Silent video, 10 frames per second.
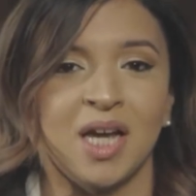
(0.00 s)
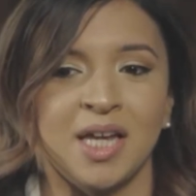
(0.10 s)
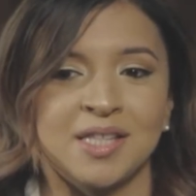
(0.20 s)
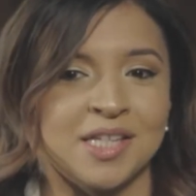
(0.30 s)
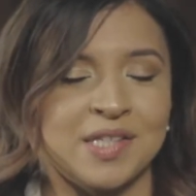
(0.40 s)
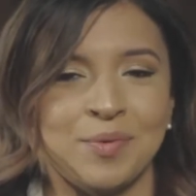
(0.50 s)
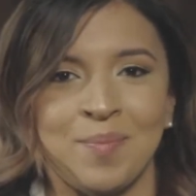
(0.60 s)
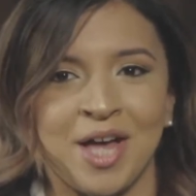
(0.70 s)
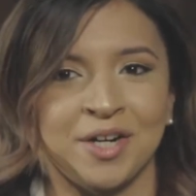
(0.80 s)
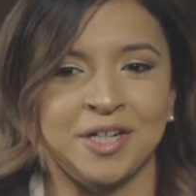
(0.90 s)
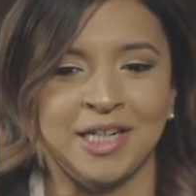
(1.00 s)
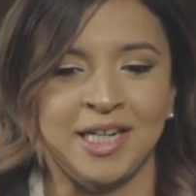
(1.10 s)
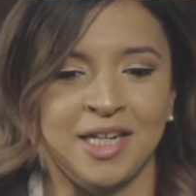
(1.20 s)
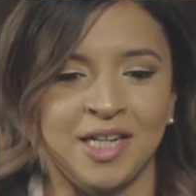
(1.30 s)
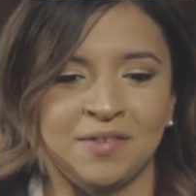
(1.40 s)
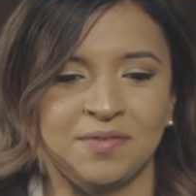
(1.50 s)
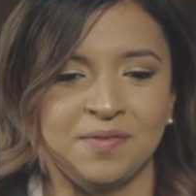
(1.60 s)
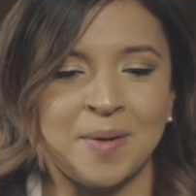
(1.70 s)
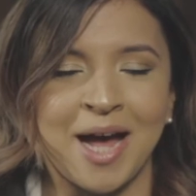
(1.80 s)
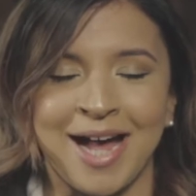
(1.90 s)
It doesn't matter if
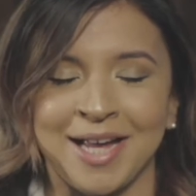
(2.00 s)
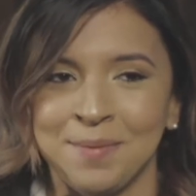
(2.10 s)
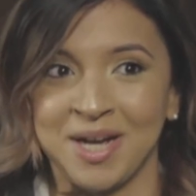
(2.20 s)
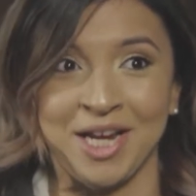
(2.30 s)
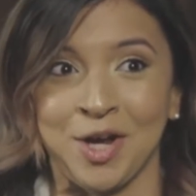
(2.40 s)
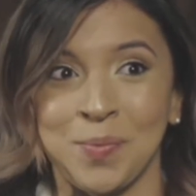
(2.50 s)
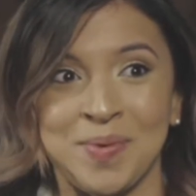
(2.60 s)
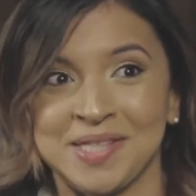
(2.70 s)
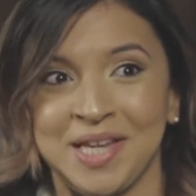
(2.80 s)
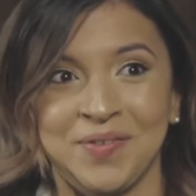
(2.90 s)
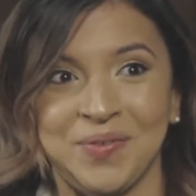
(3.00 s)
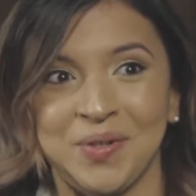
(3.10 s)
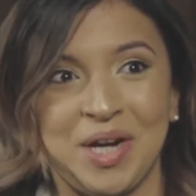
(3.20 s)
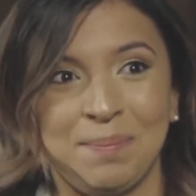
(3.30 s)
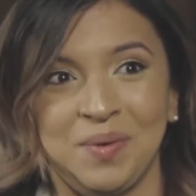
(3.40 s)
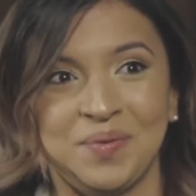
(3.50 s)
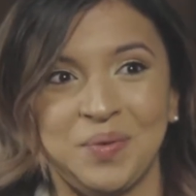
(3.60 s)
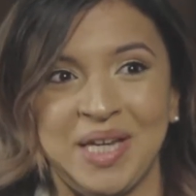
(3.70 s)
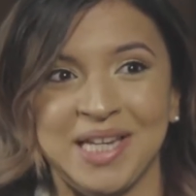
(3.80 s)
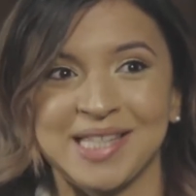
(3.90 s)
I might go missing for a couple of
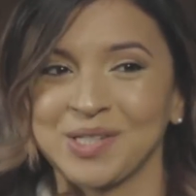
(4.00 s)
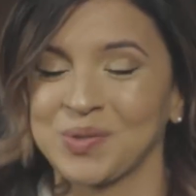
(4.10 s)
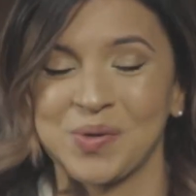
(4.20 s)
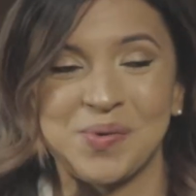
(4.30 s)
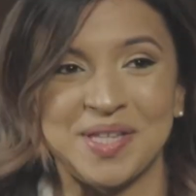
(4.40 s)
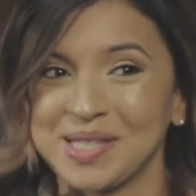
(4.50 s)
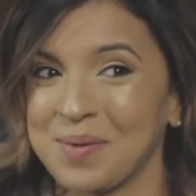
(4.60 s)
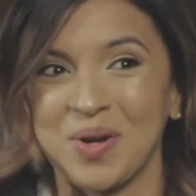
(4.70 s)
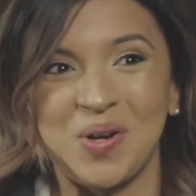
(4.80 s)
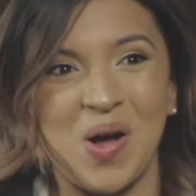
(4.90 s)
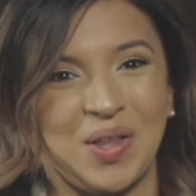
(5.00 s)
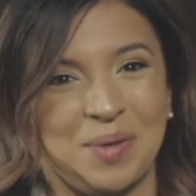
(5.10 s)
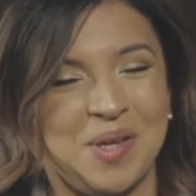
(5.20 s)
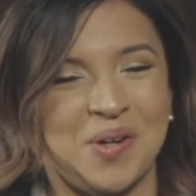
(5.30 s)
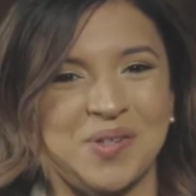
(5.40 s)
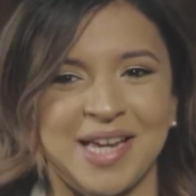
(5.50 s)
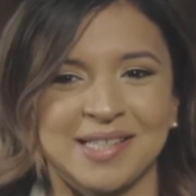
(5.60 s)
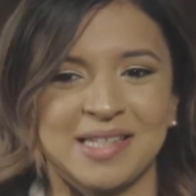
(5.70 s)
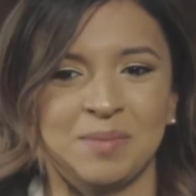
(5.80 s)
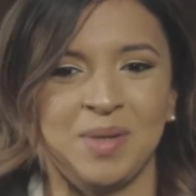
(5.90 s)
weeks. There's always someone calling me or
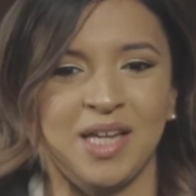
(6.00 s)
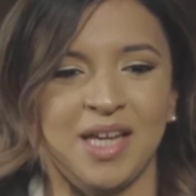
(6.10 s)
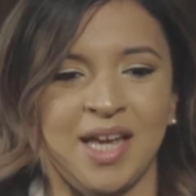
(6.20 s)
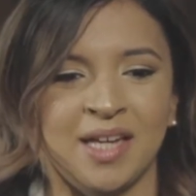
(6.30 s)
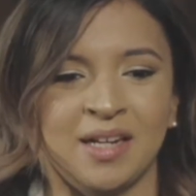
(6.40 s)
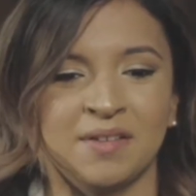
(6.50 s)
texting me, and